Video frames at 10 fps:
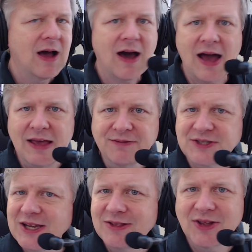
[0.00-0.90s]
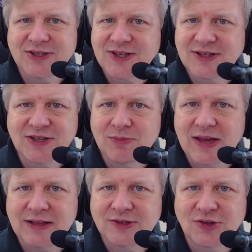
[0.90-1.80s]
I have seen this system
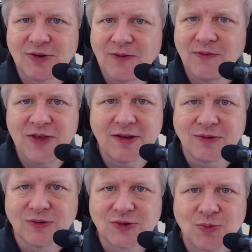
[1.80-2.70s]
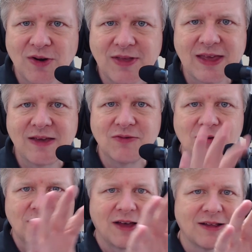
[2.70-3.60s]
in certain vehicles where they give
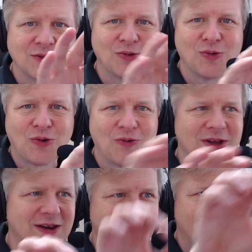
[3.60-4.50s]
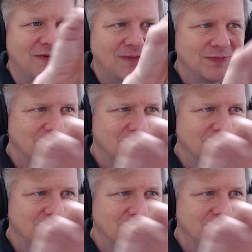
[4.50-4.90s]
you like a little grid of,